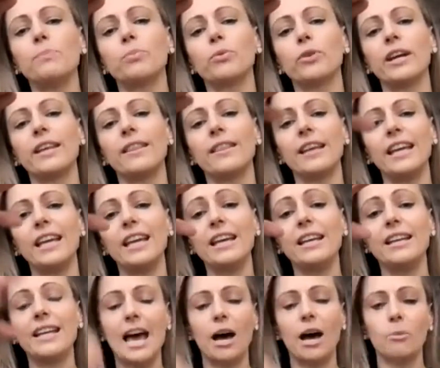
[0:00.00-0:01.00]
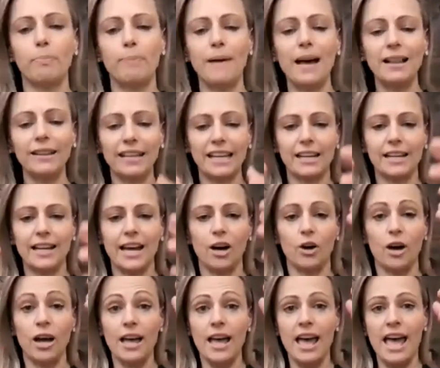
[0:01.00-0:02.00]
breathe in, our belly and
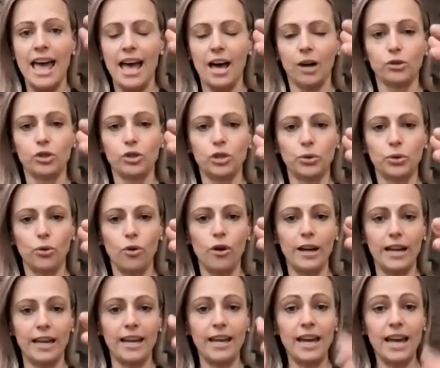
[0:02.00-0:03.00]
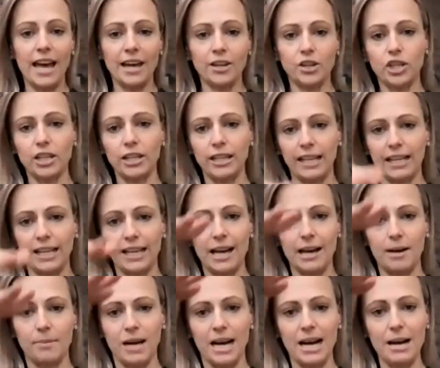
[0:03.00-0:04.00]
our toy actually
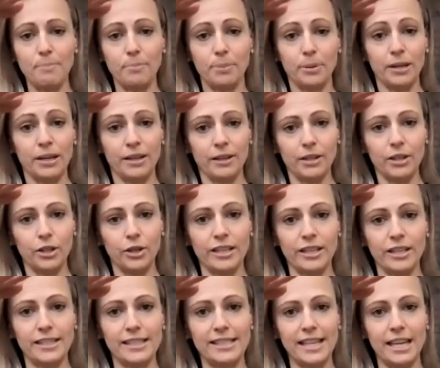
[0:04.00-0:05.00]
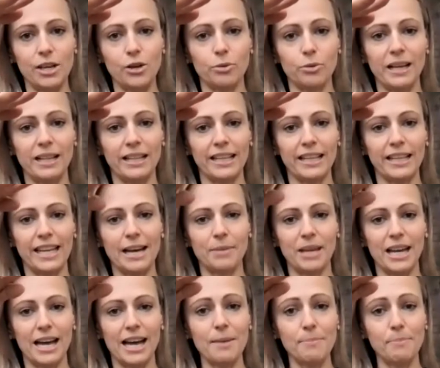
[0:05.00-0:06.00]
come up. You can see your belly
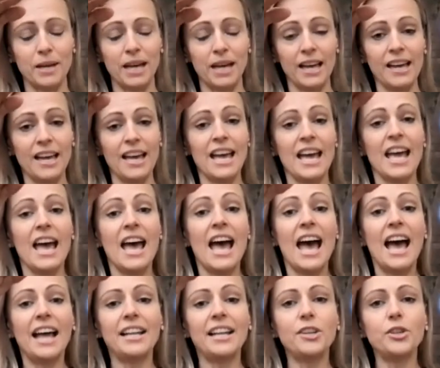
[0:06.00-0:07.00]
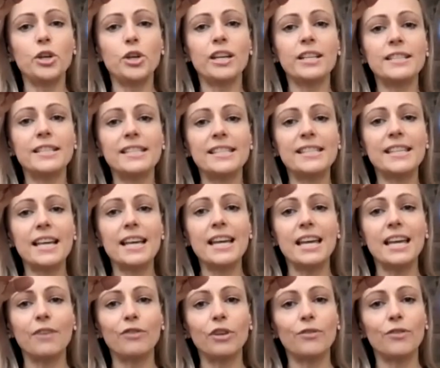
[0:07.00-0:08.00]
coming up. And then you can
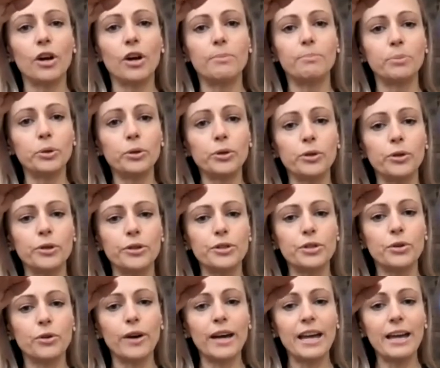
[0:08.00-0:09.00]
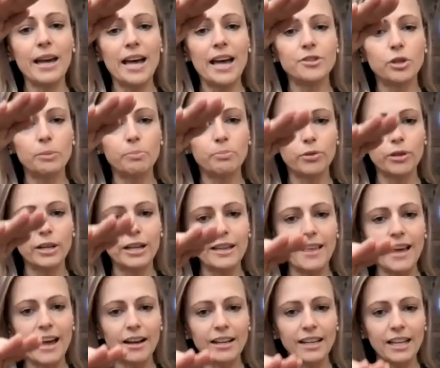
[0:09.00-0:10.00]
see if you've got a book or a toy, as you breathe
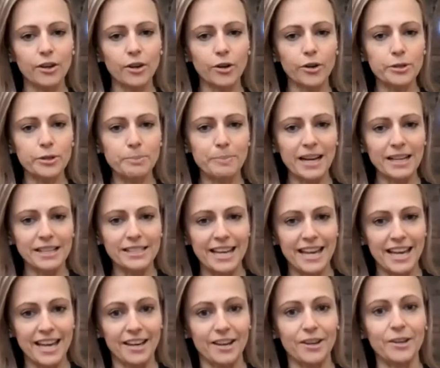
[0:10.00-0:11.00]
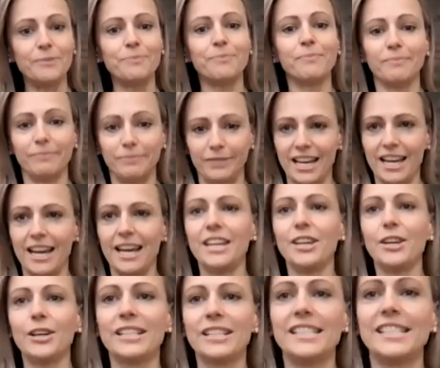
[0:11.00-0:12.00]
out, it goes back down. Yeah,
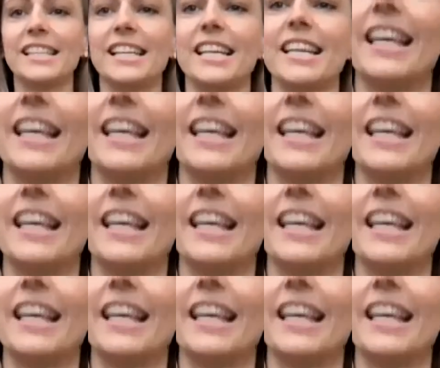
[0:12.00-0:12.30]
you can see